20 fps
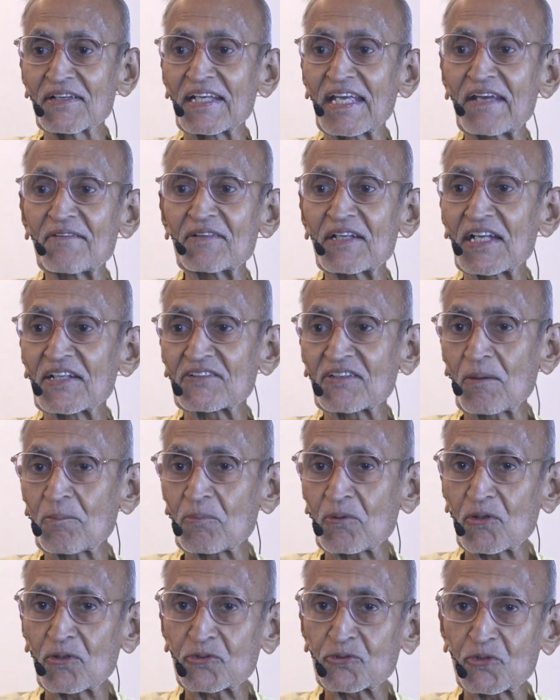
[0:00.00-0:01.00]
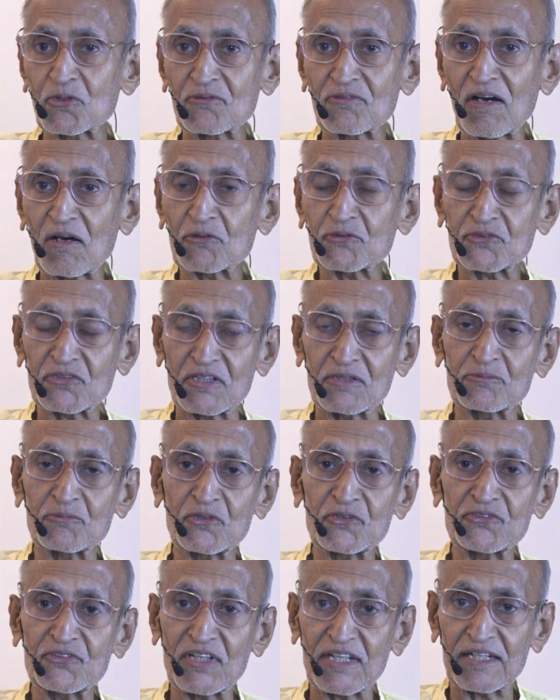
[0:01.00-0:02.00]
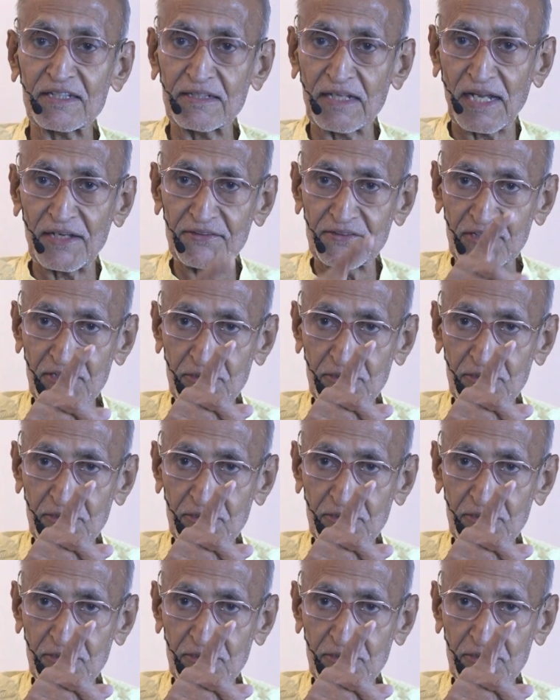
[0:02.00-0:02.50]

We gave an example also of how Sri Aurobindo is saying in